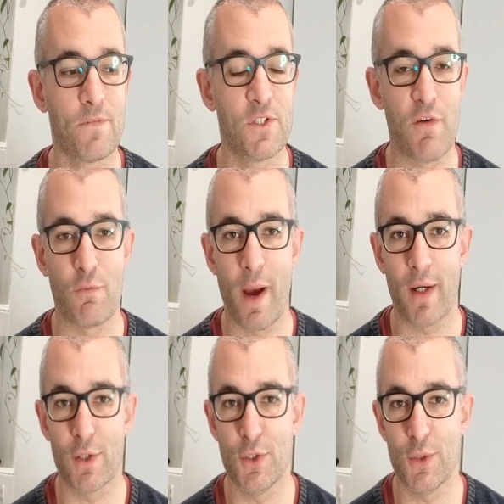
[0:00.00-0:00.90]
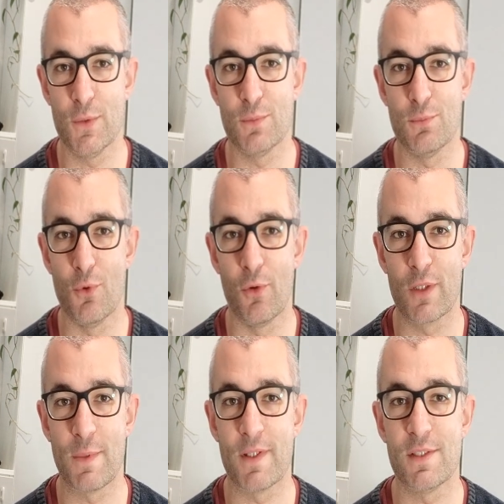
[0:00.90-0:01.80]
several magnitudes more
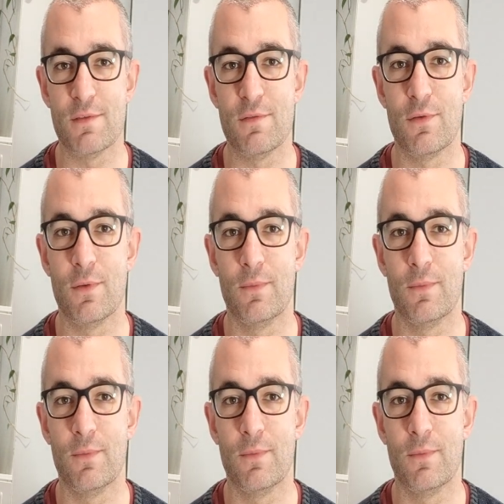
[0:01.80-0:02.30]
expensive